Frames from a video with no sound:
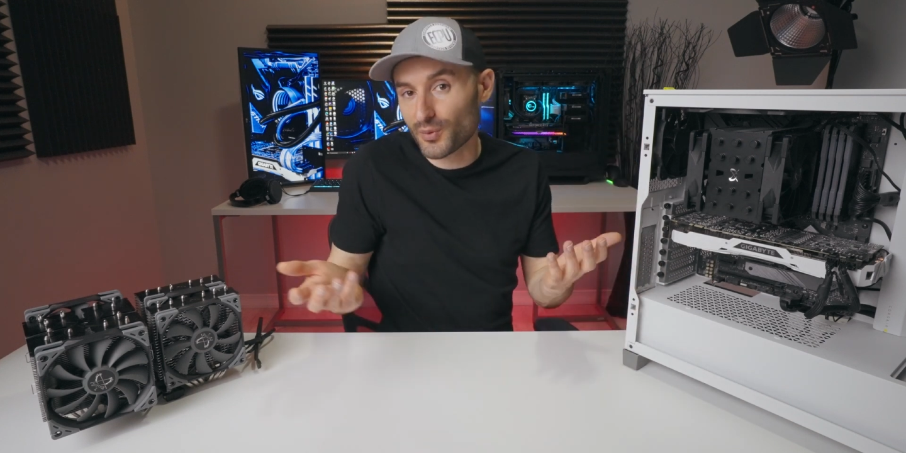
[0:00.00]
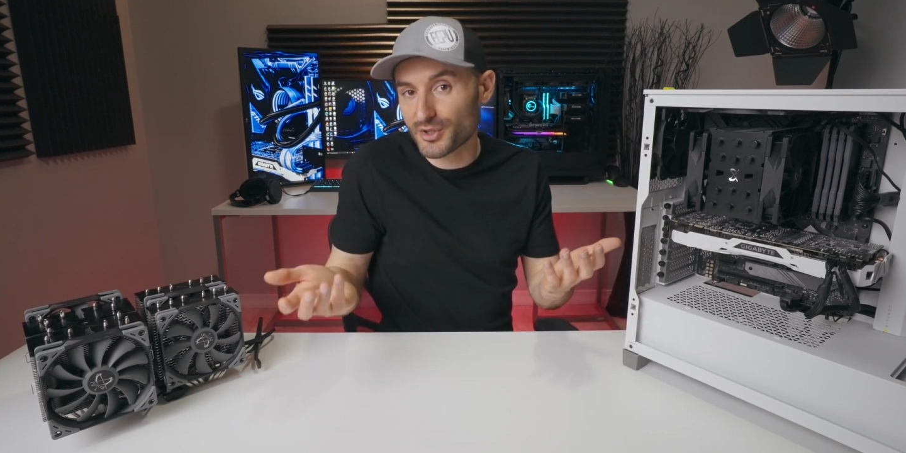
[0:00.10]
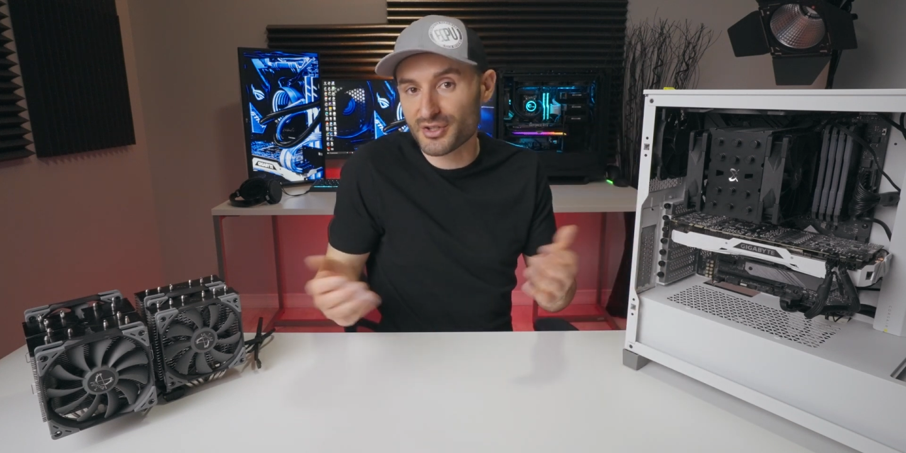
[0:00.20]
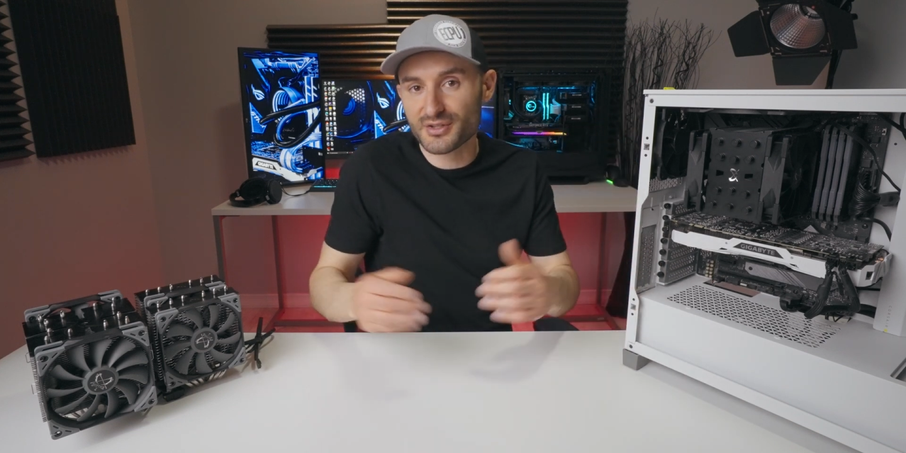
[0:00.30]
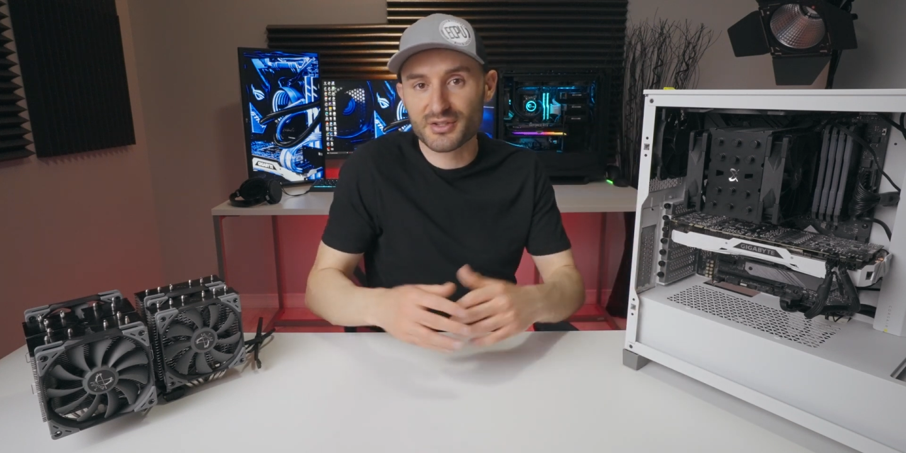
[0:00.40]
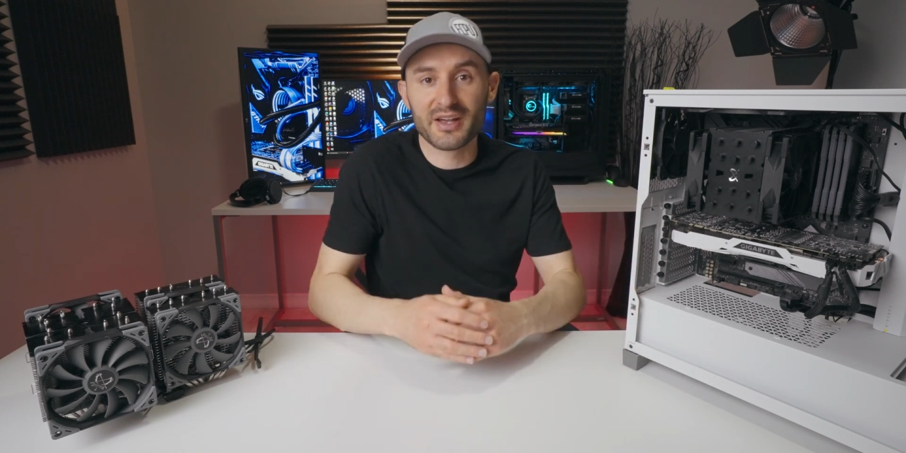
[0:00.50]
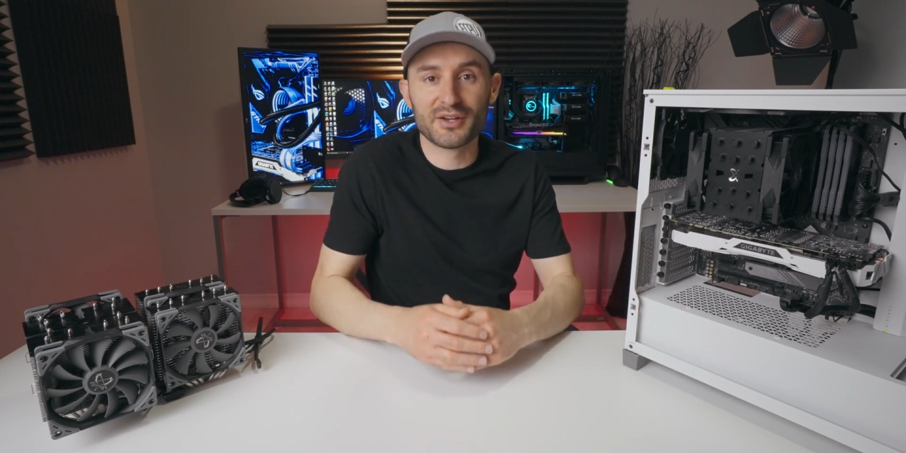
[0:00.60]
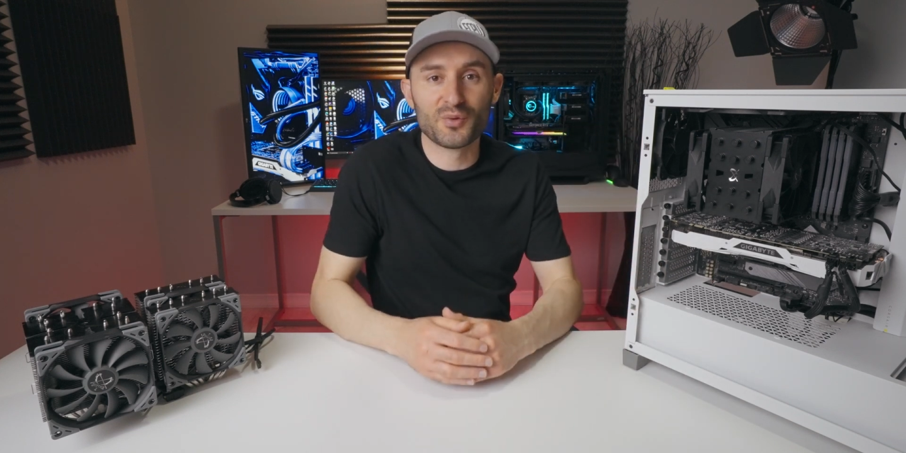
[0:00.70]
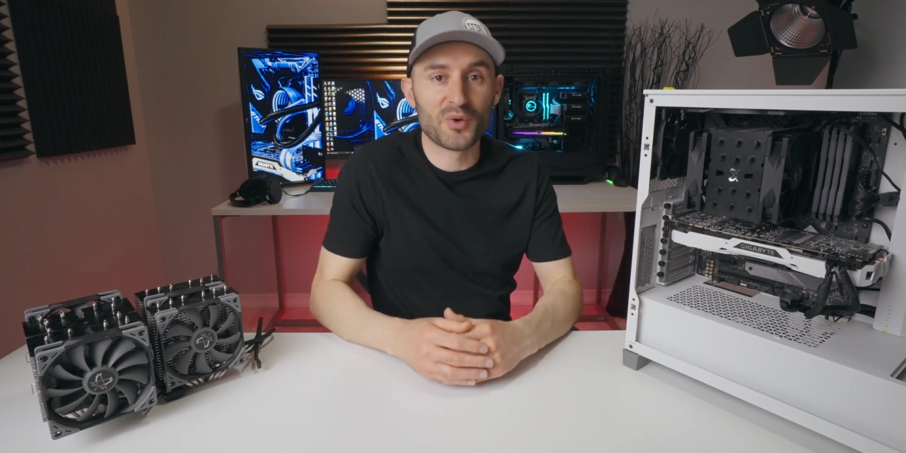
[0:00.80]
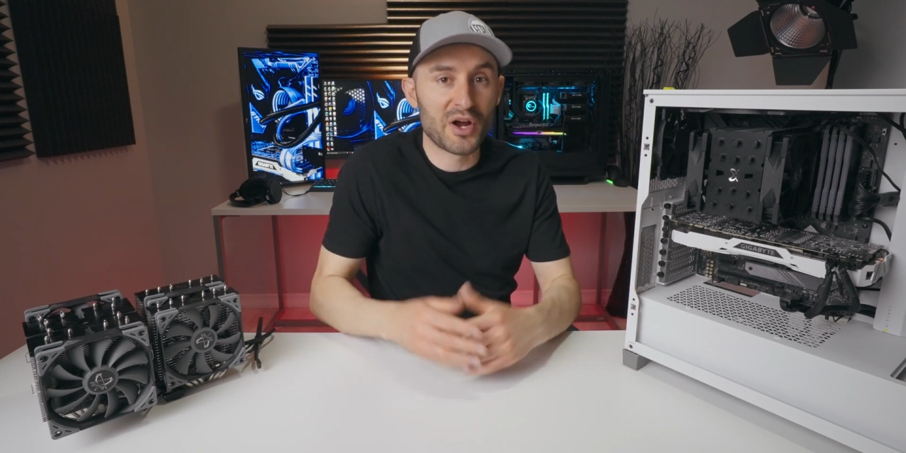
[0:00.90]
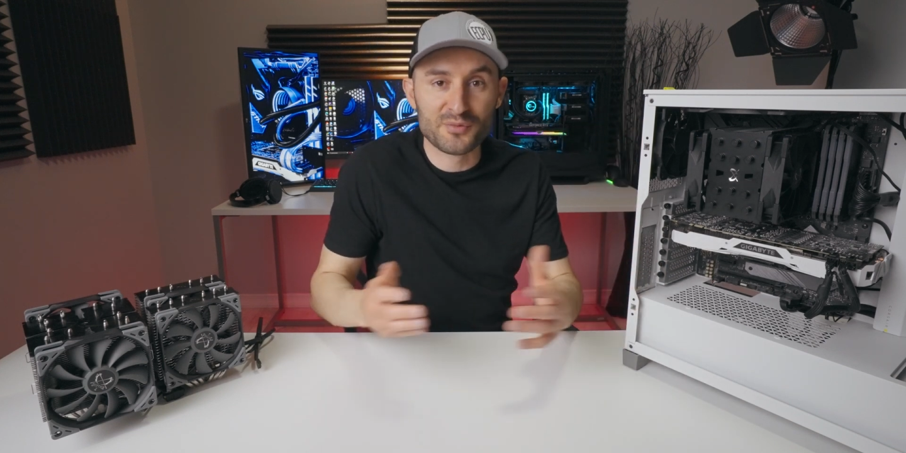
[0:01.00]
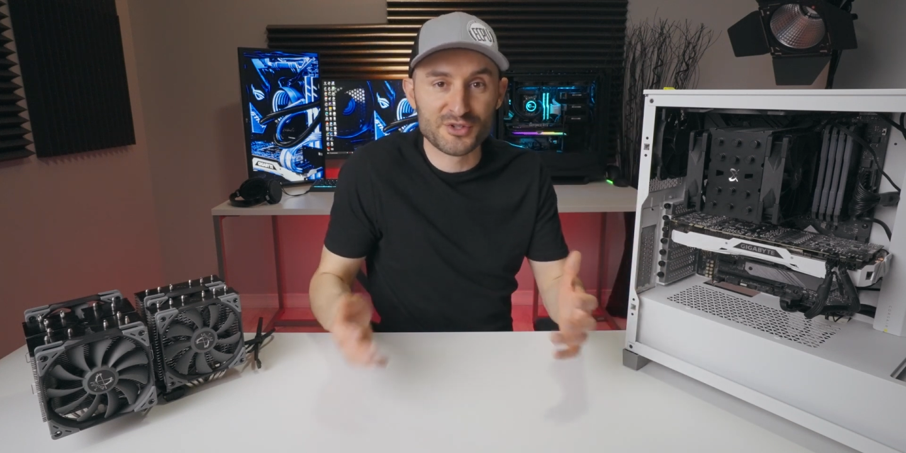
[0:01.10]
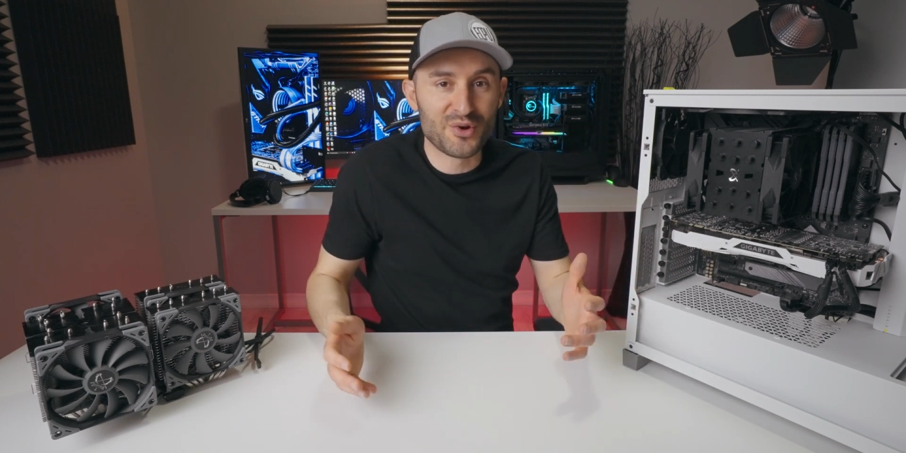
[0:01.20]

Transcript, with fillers: which is kind of where I was